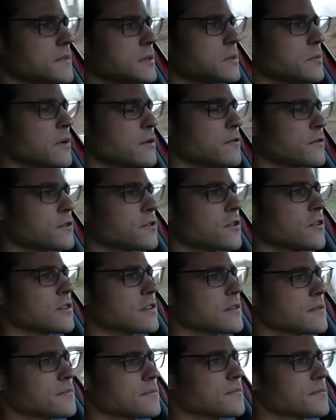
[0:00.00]
12
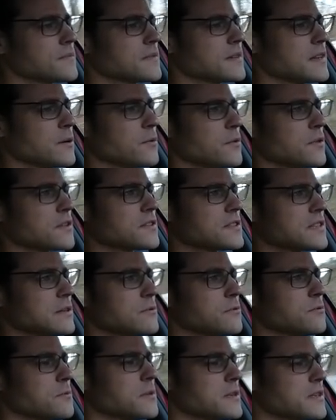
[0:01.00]
o'clock here with the
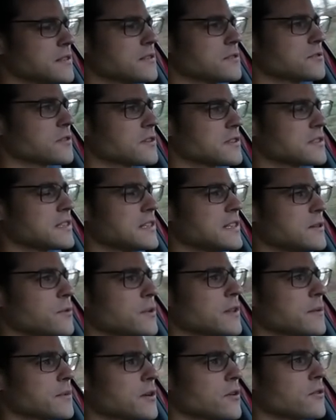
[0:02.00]
steering wheel, so I see
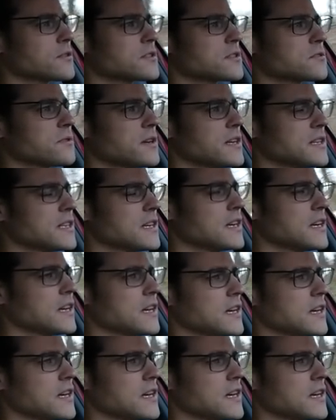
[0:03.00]
when I'm going straight.